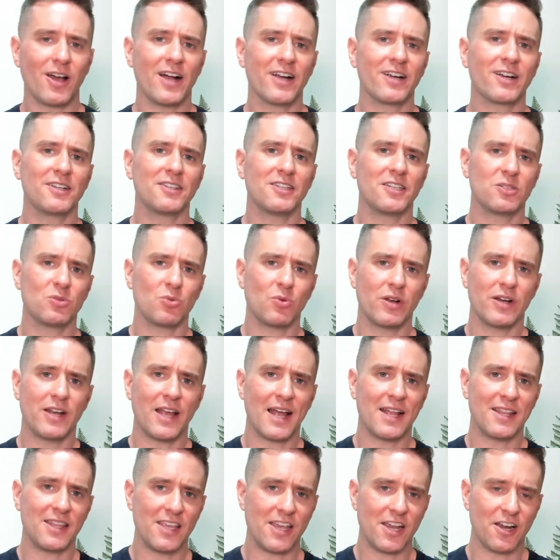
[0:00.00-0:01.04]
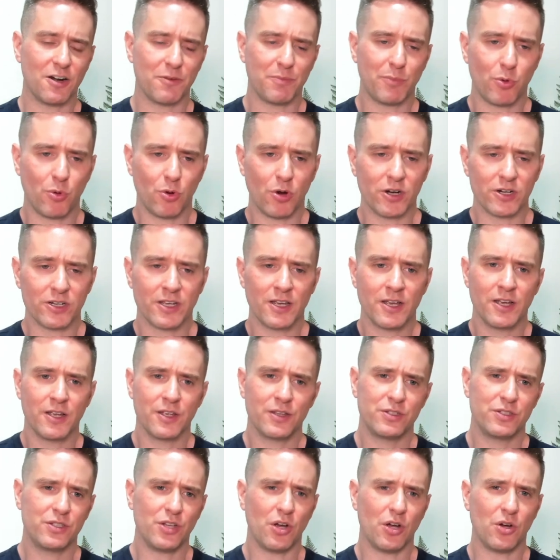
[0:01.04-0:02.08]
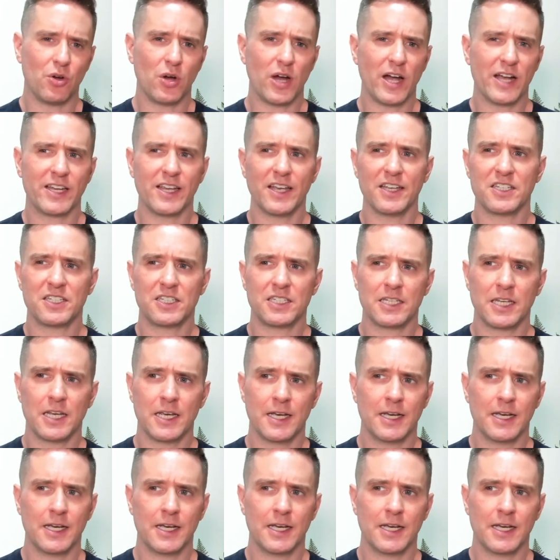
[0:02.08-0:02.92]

I got this one at the airport, so I guess